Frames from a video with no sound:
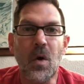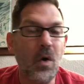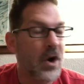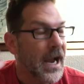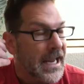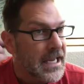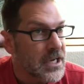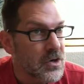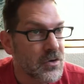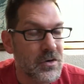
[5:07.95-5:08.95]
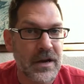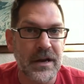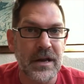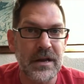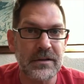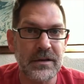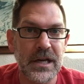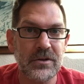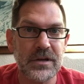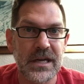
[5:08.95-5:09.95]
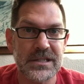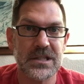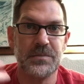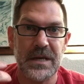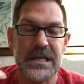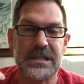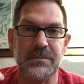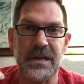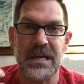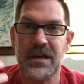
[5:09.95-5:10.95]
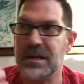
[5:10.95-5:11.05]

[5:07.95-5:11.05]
or I hear a, hear God speak to me,